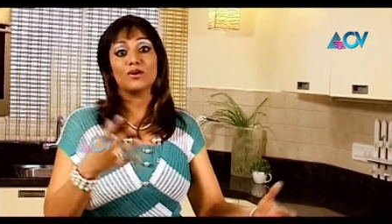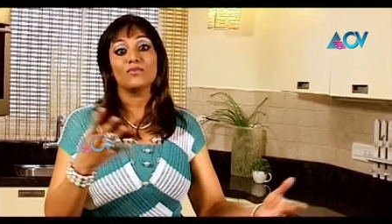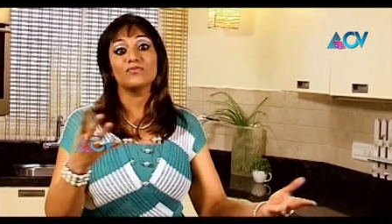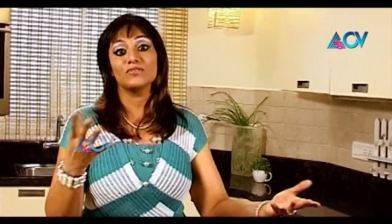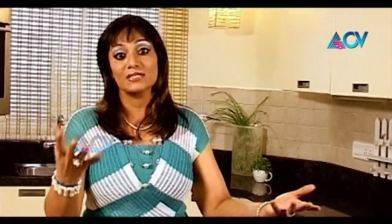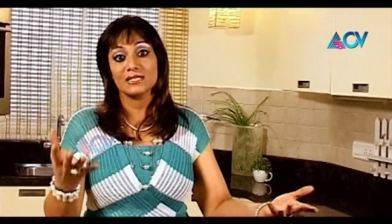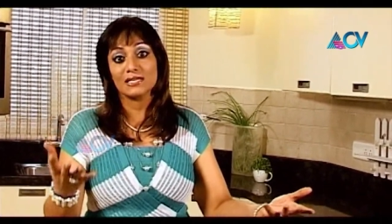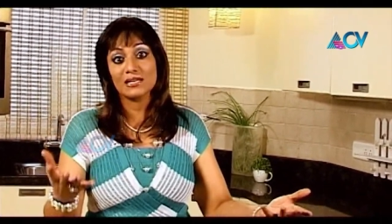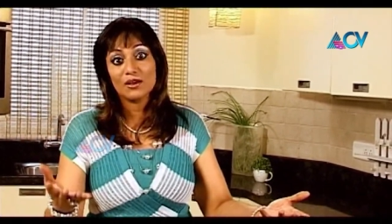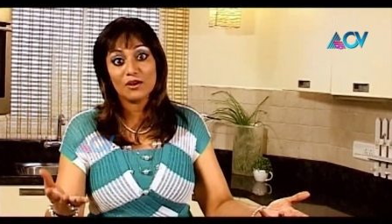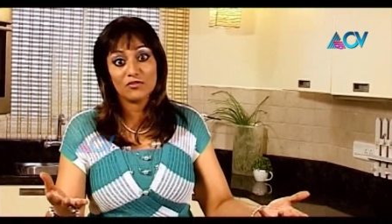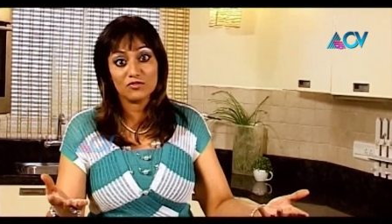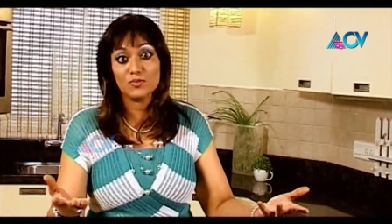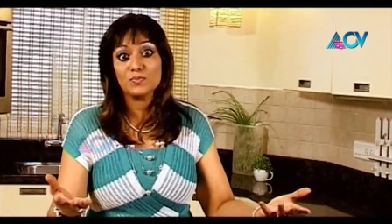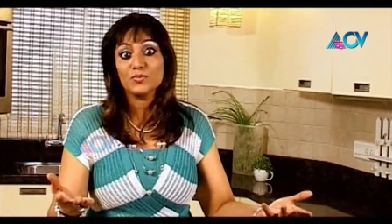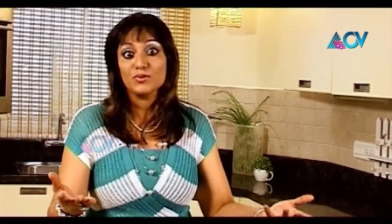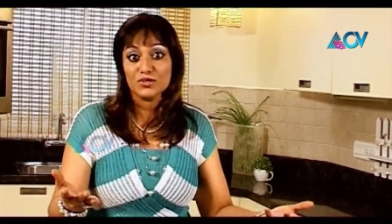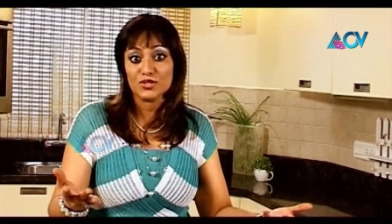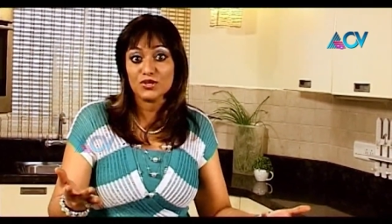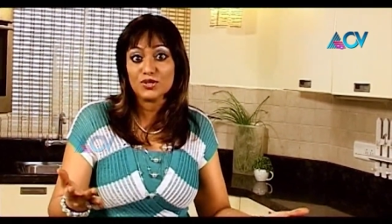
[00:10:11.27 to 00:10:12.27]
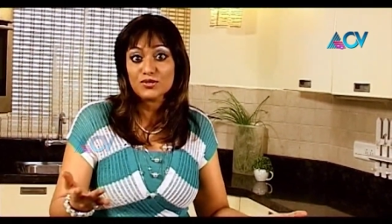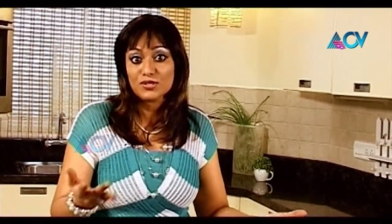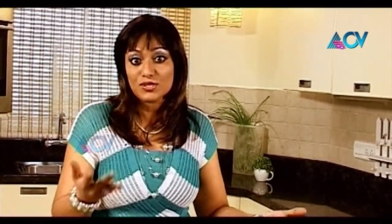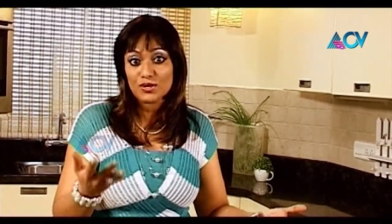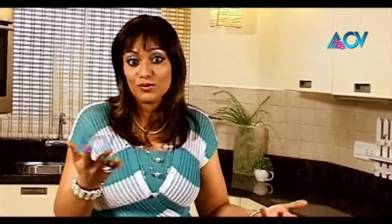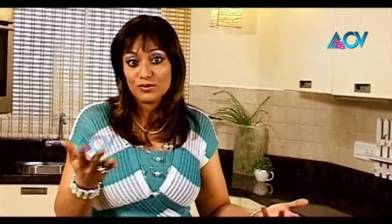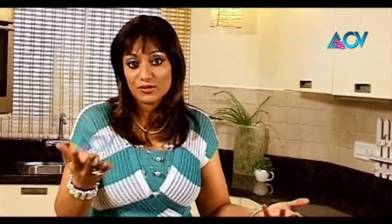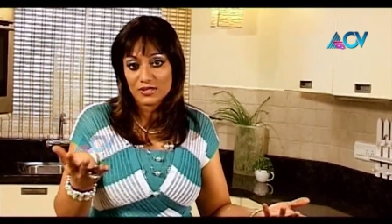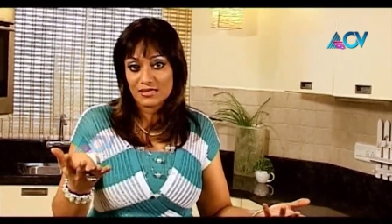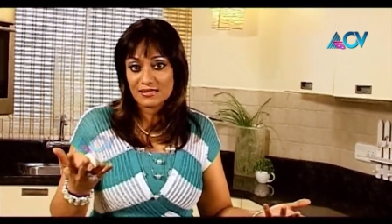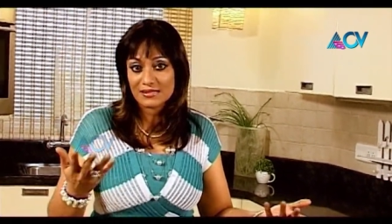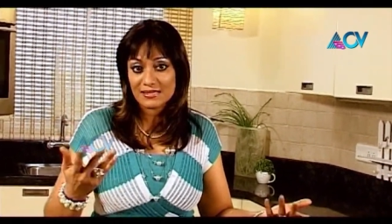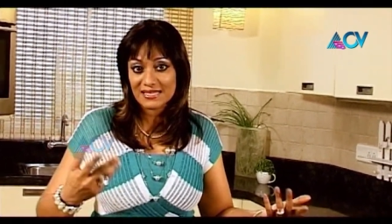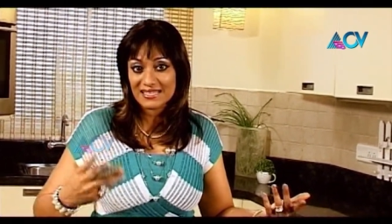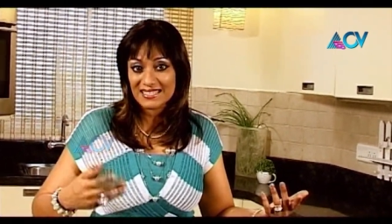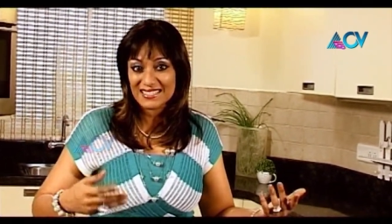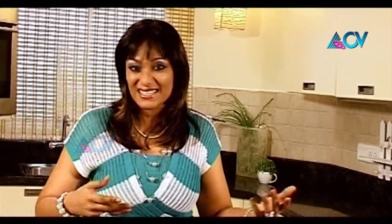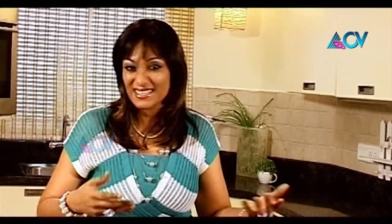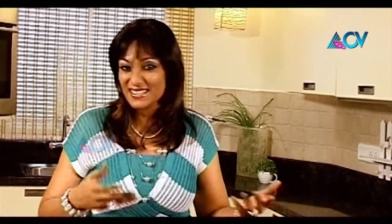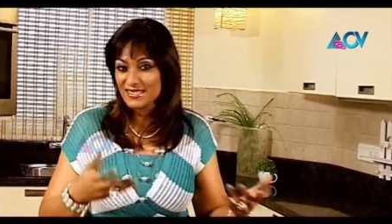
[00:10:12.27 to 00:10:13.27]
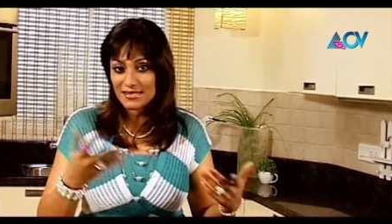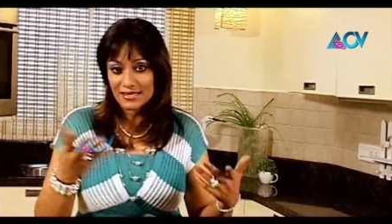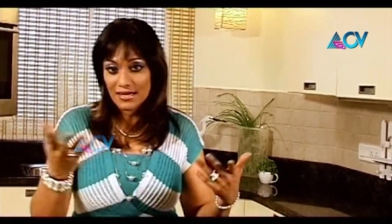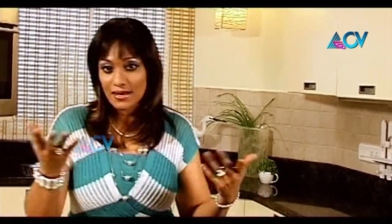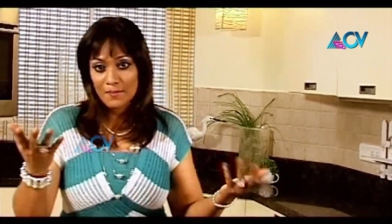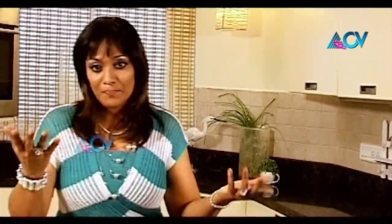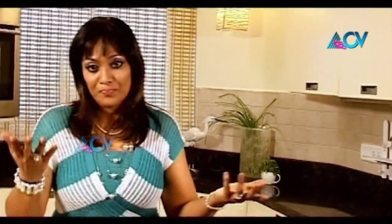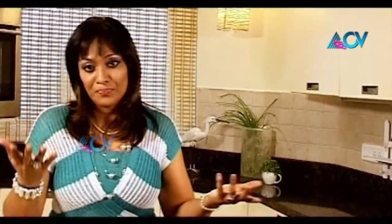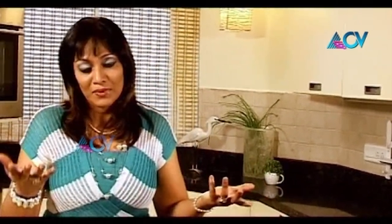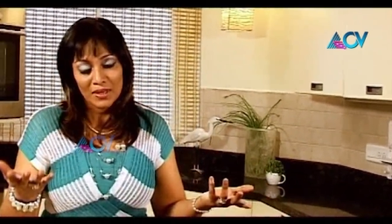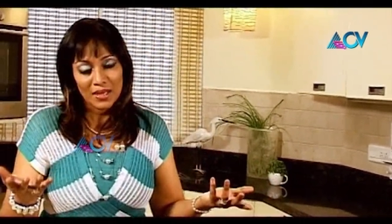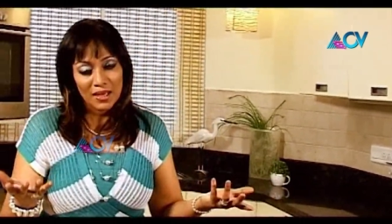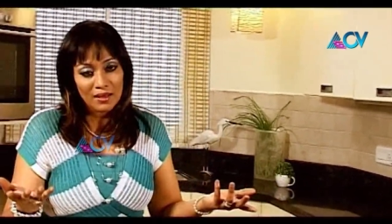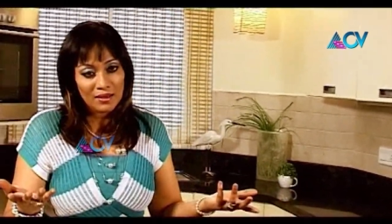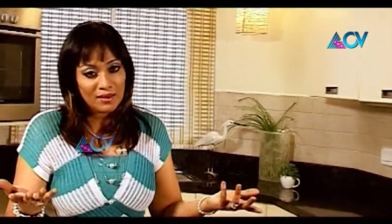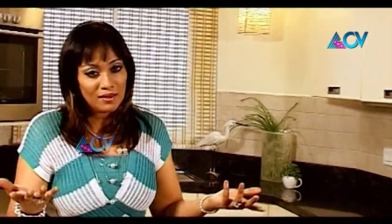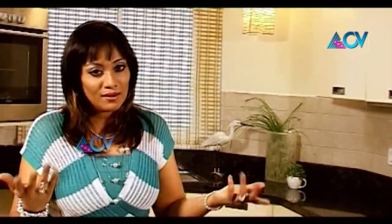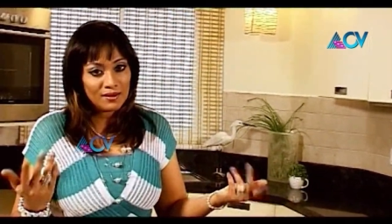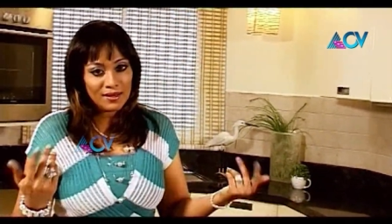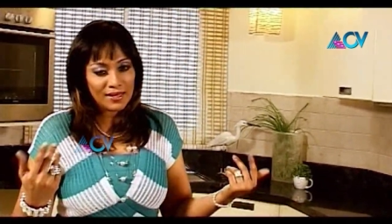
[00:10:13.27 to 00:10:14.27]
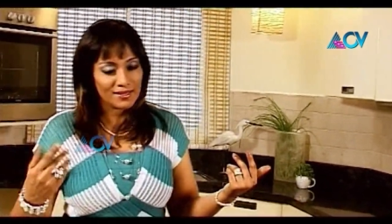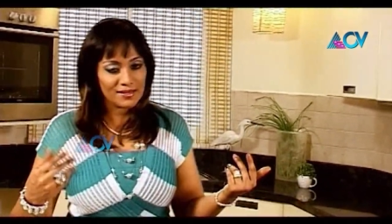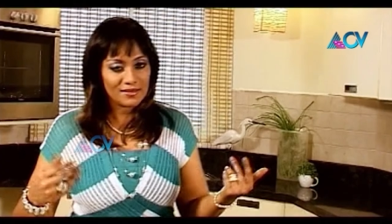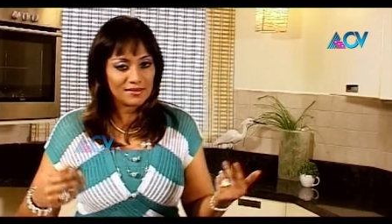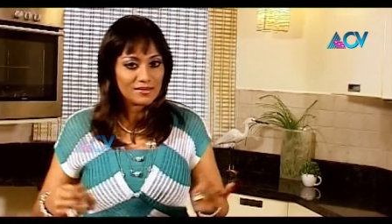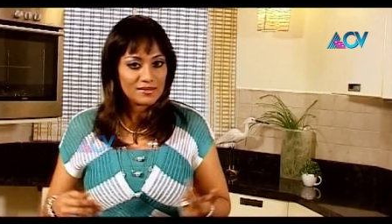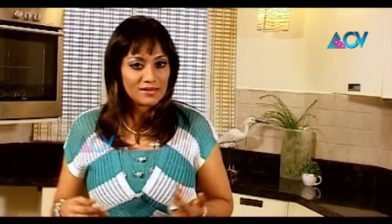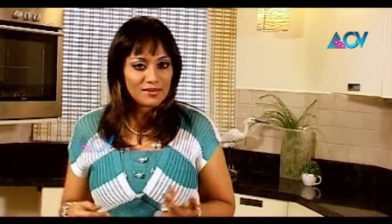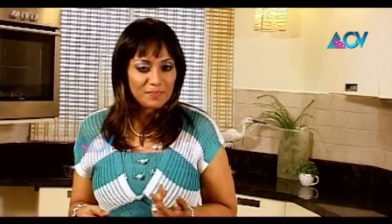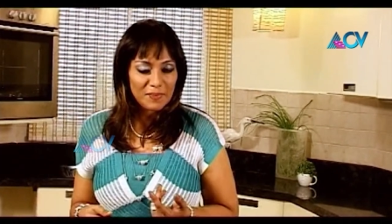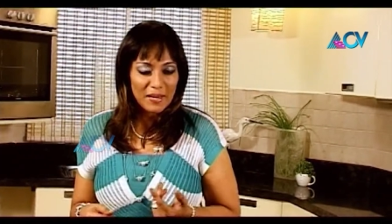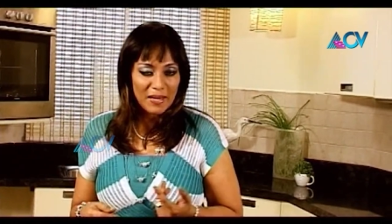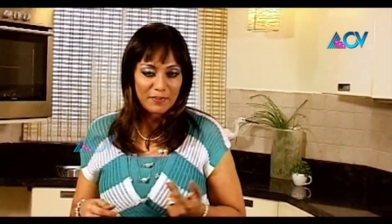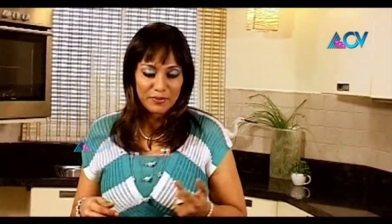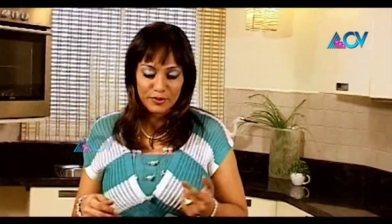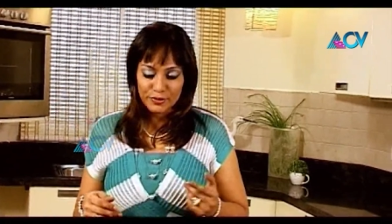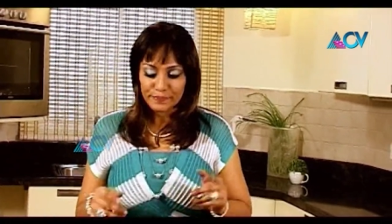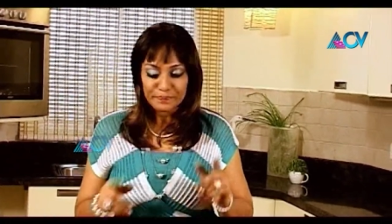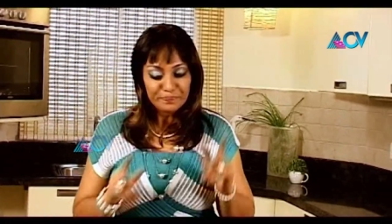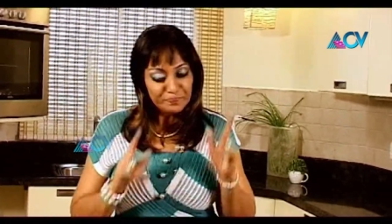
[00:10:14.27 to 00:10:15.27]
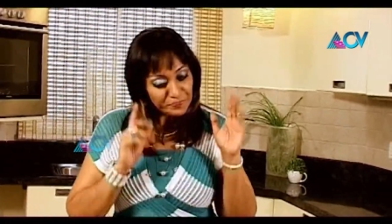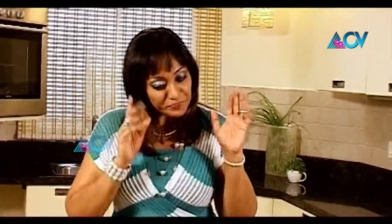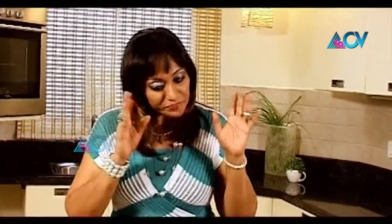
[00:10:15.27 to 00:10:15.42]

Obviously, you have to put your salt and seasonings uh, like uh, pepper.